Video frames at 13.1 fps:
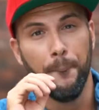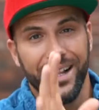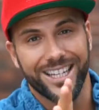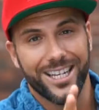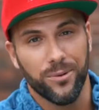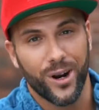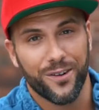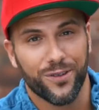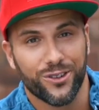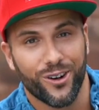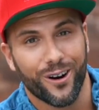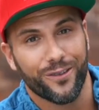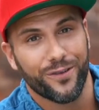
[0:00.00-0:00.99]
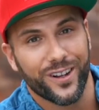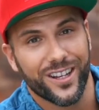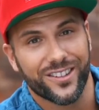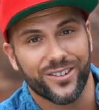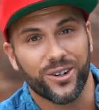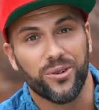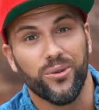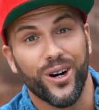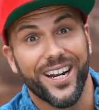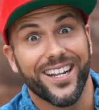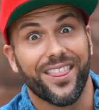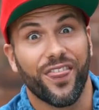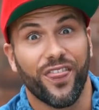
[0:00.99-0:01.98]
Milky Way photography is a
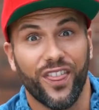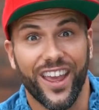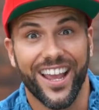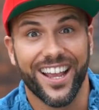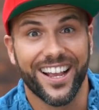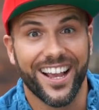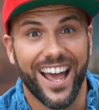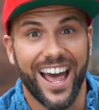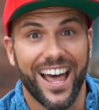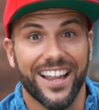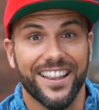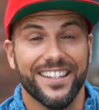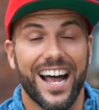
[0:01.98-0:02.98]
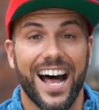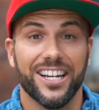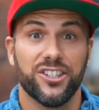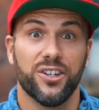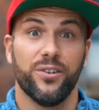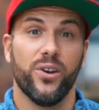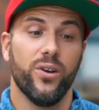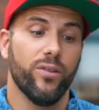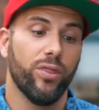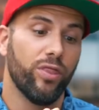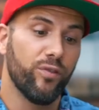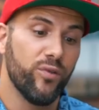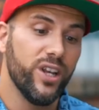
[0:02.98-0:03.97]
great thing, and I show you
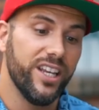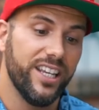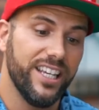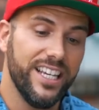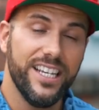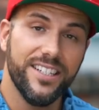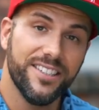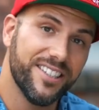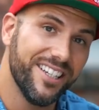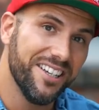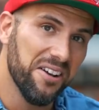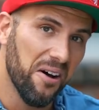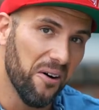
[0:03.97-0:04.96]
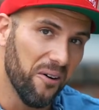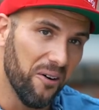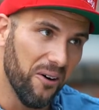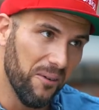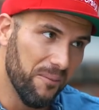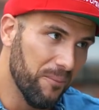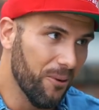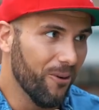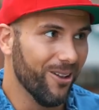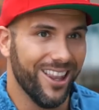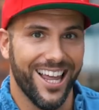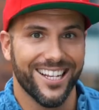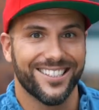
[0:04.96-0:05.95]
in 3 easy or
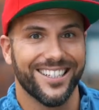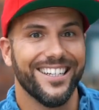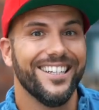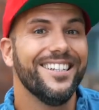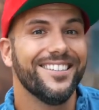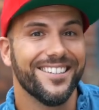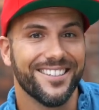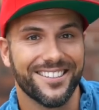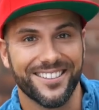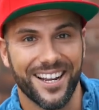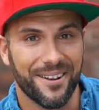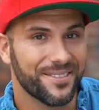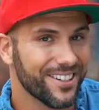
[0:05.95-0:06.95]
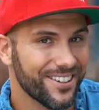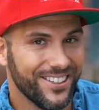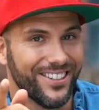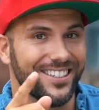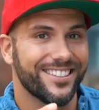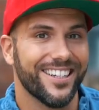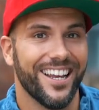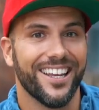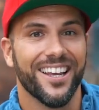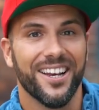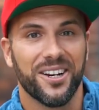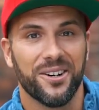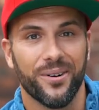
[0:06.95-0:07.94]
more or less easy steps how you can
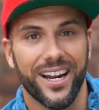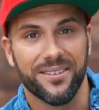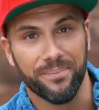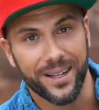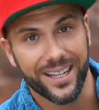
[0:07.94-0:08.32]
take great